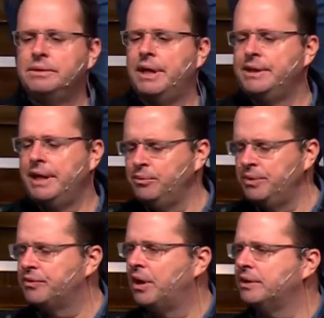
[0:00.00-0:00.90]
And then
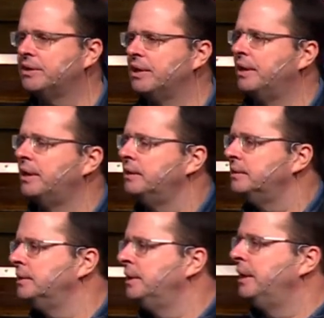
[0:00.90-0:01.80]
we've got the
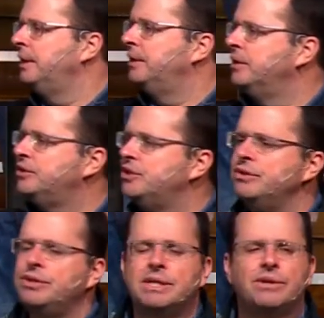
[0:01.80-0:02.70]

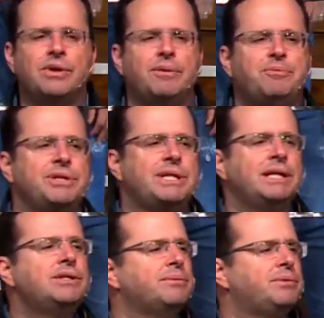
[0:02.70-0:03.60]
juice that
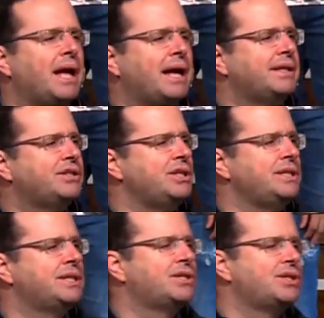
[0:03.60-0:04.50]
represents the blood that
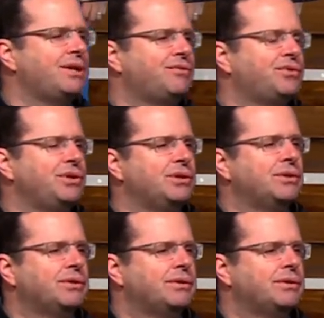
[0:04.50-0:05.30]
Jesus shed for you.